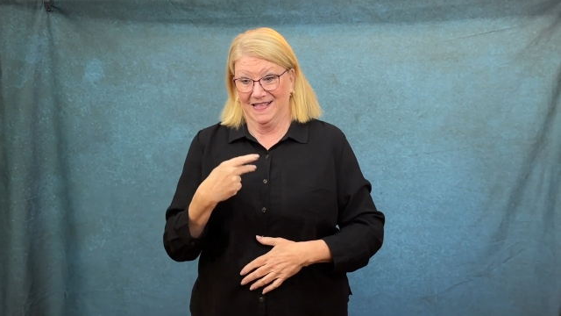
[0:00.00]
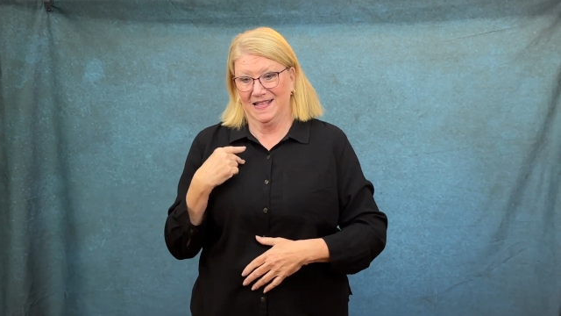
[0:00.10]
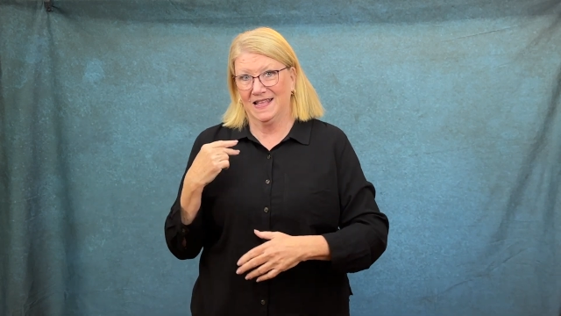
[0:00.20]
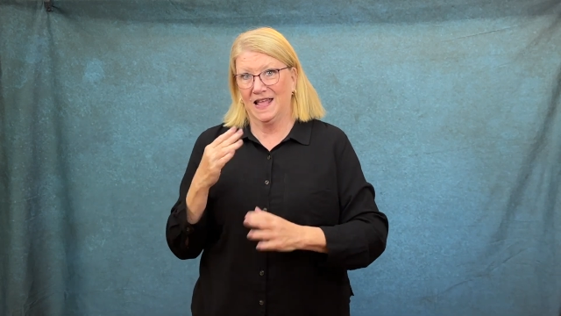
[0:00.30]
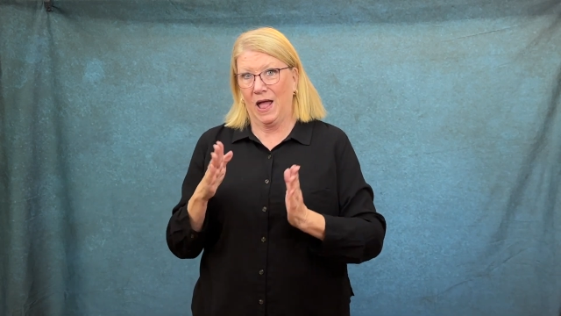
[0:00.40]

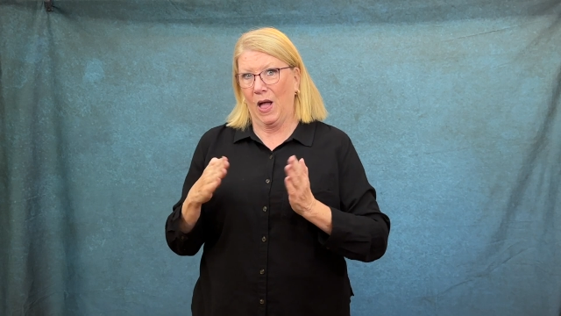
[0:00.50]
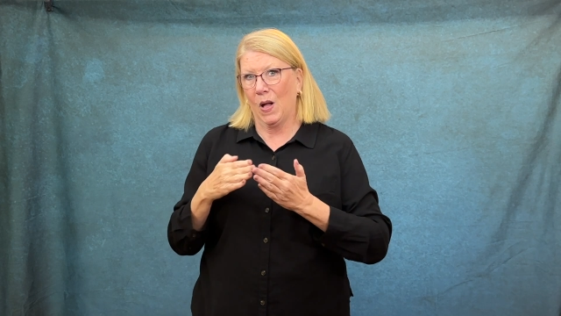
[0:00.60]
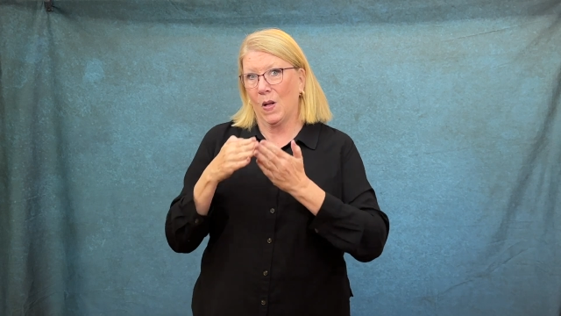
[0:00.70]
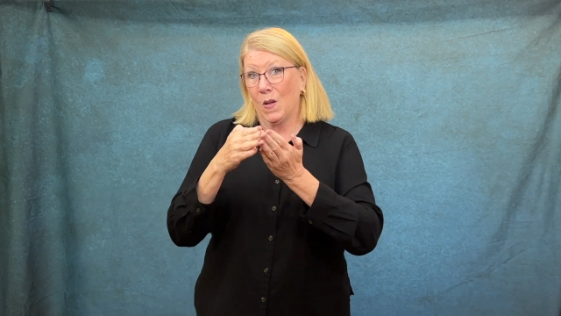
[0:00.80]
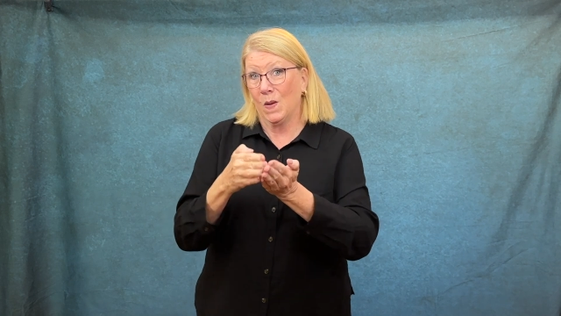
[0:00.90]
it's
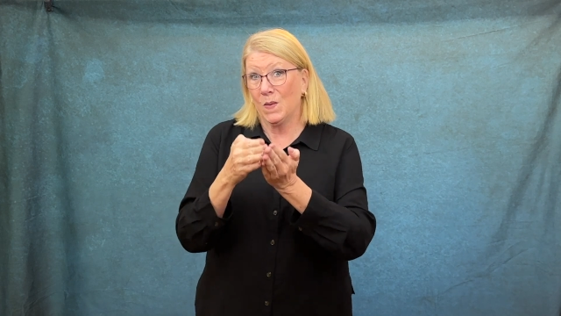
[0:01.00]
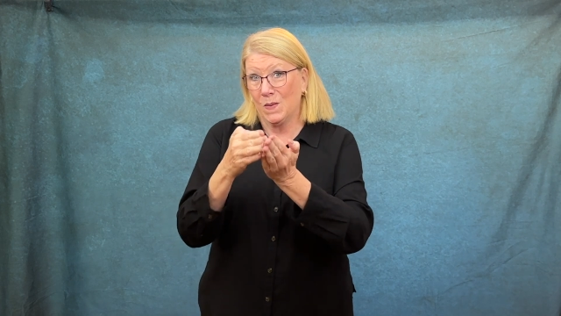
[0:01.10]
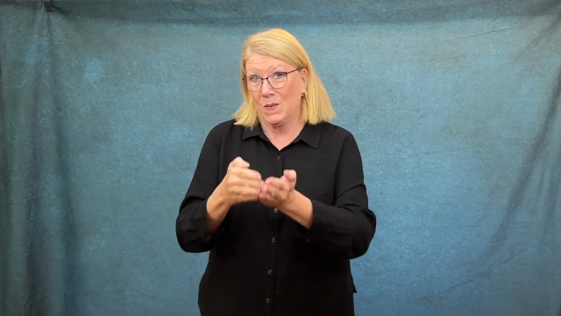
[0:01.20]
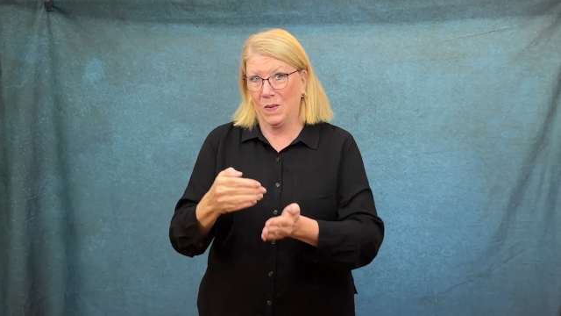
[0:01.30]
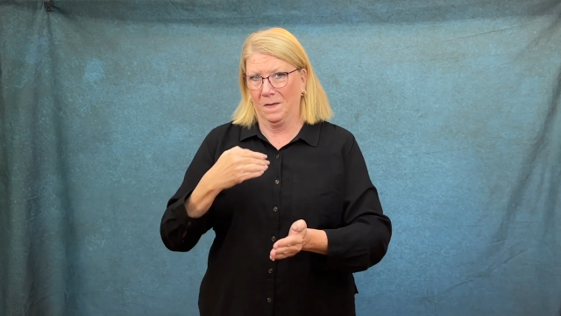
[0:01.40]
so easy
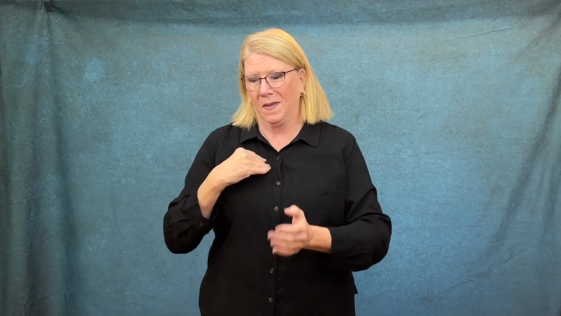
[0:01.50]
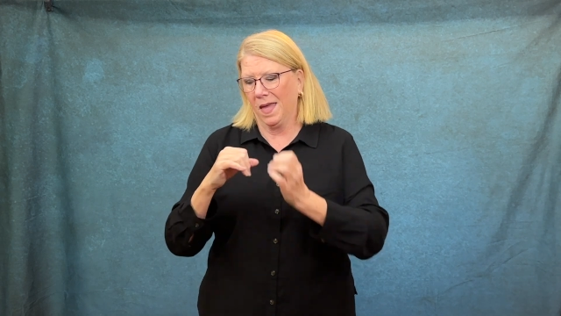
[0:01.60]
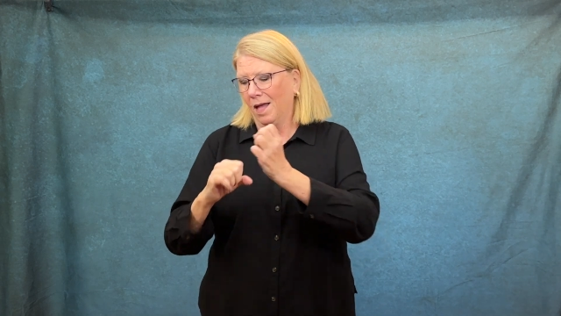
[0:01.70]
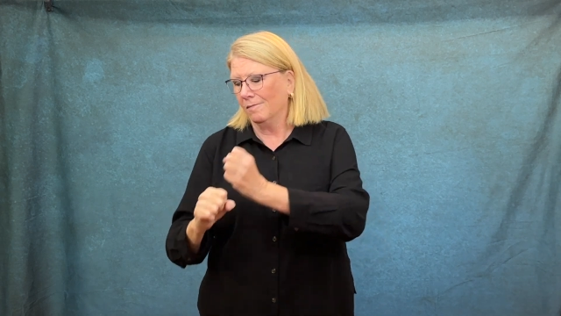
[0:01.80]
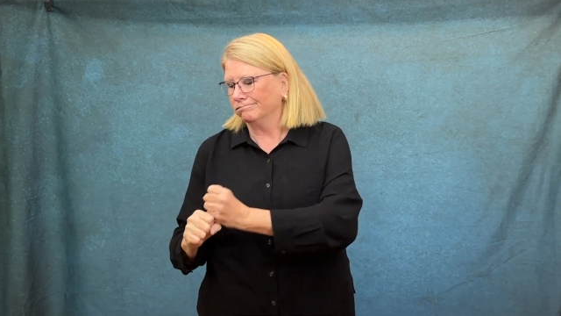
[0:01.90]
to
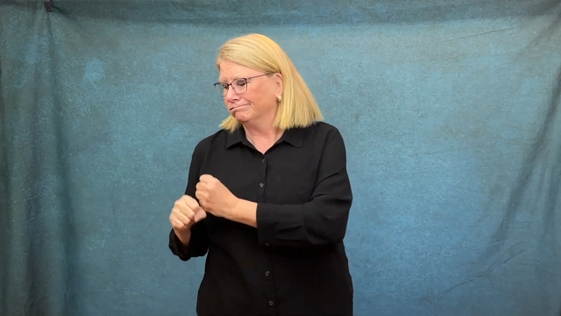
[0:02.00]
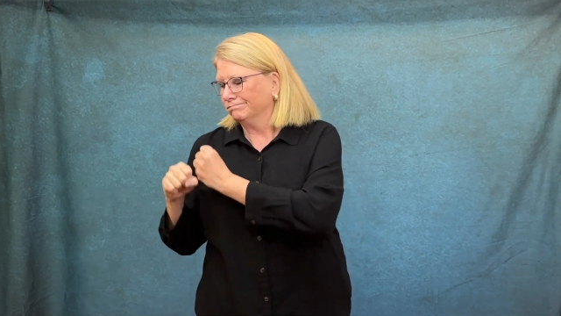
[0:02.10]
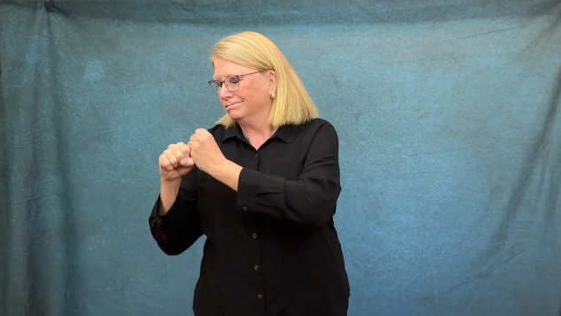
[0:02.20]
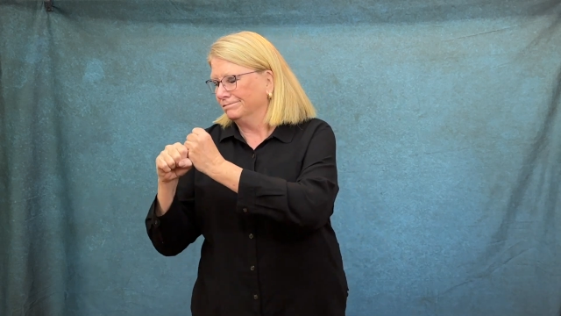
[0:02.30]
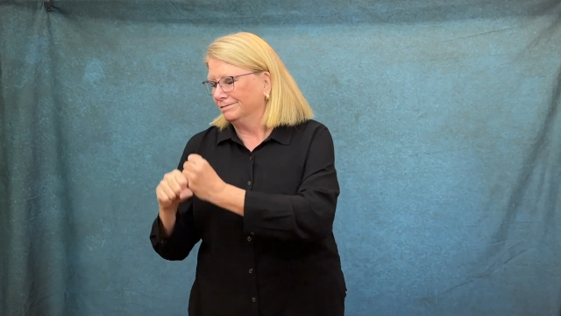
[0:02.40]
canoodle
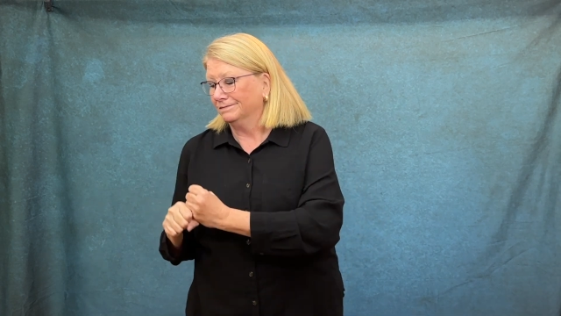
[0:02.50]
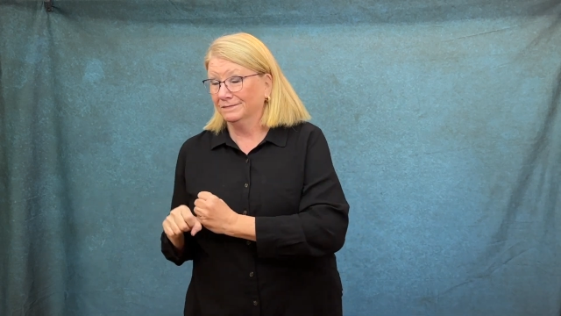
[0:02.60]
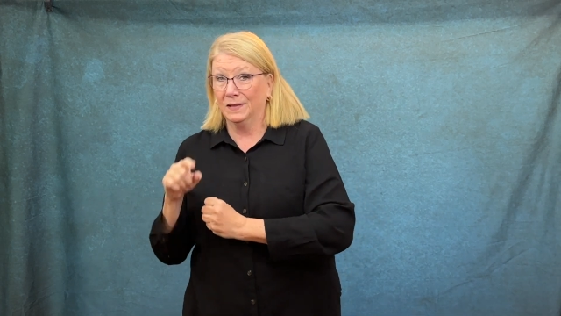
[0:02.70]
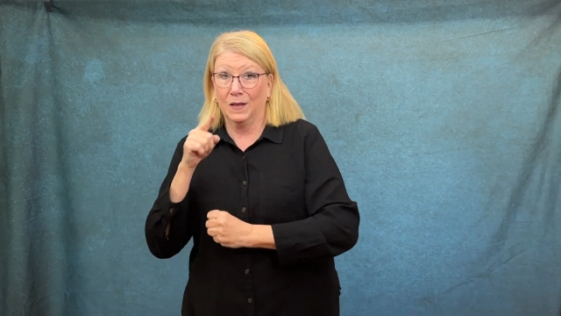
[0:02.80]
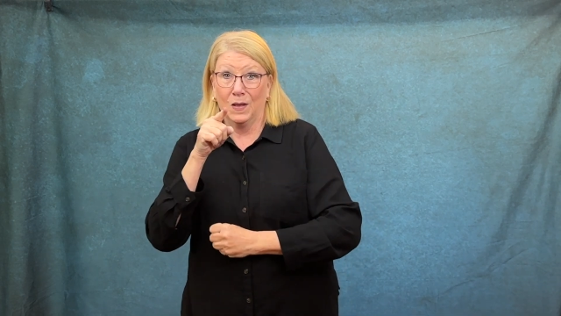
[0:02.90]
with you
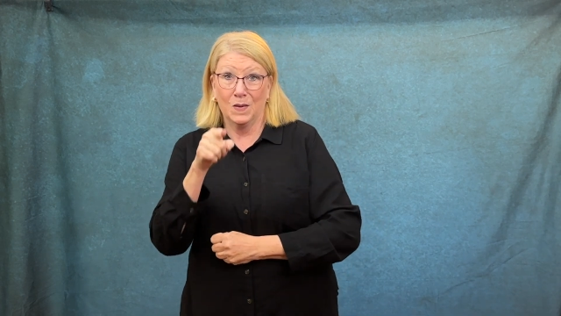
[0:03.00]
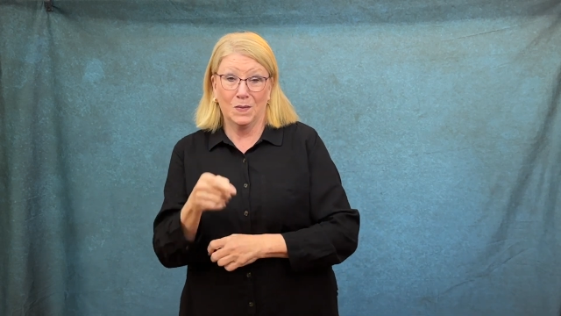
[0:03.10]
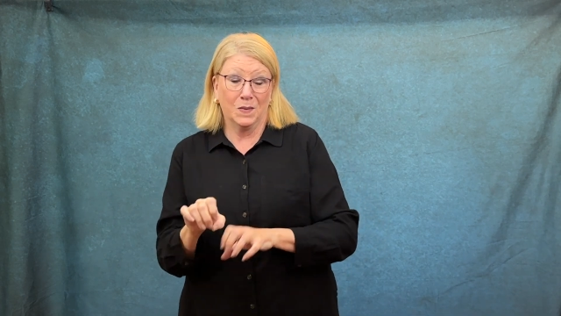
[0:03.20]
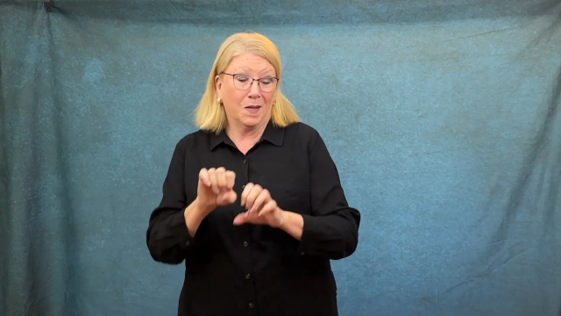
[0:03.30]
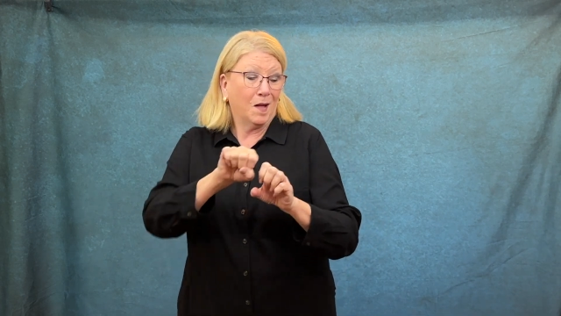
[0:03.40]
in a
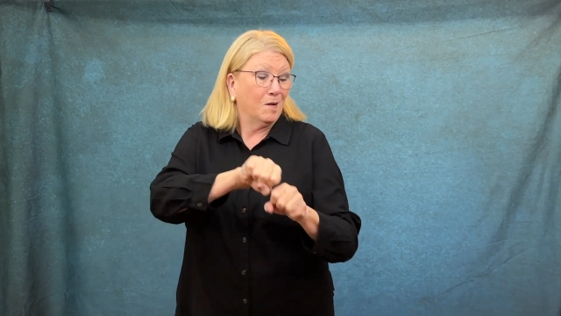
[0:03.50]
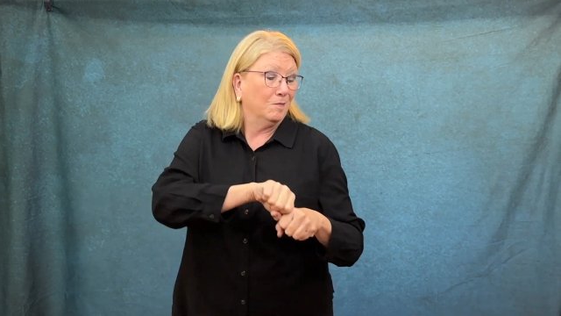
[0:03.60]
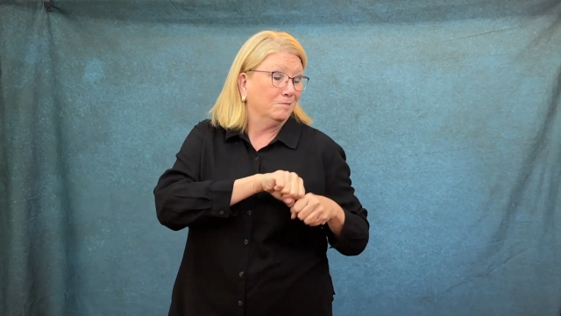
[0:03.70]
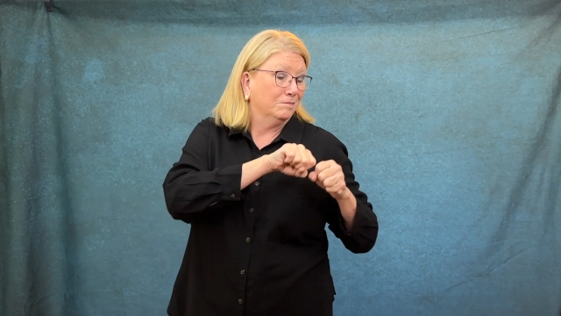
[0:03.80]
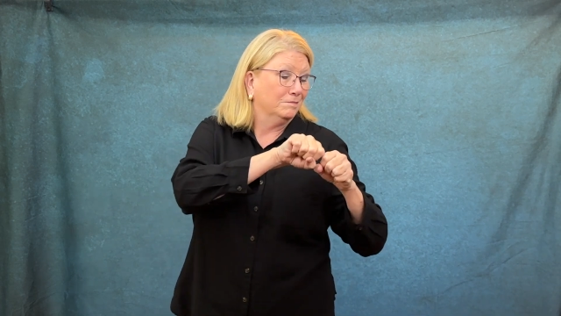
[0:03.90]
cool
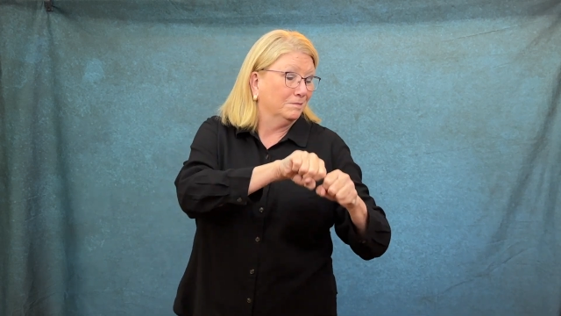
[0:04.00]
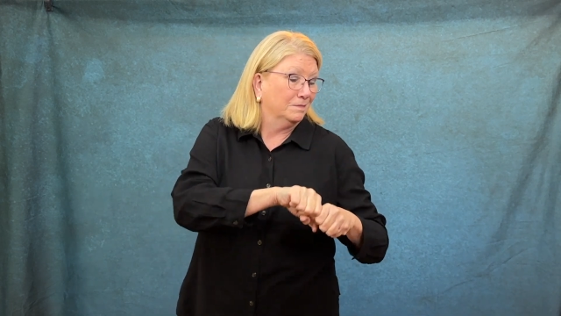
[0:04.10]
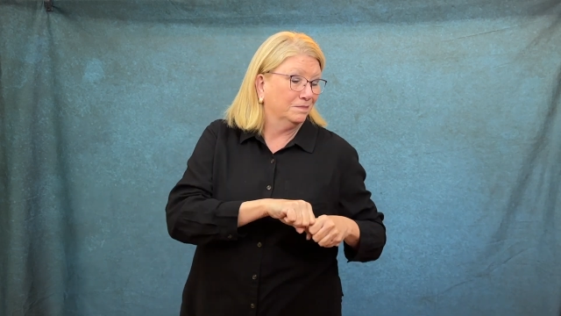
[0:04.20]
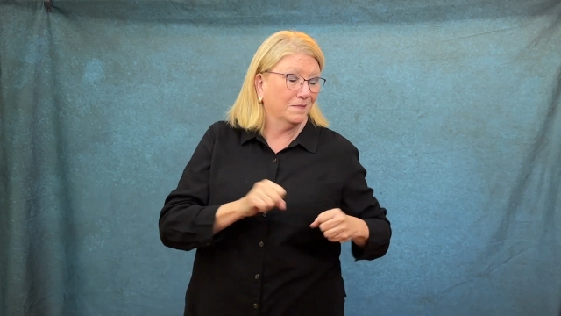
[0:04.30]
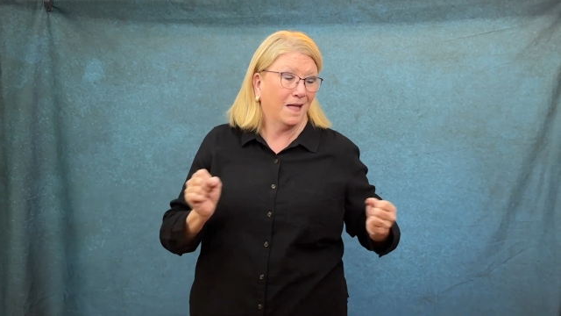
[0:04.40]
canoe.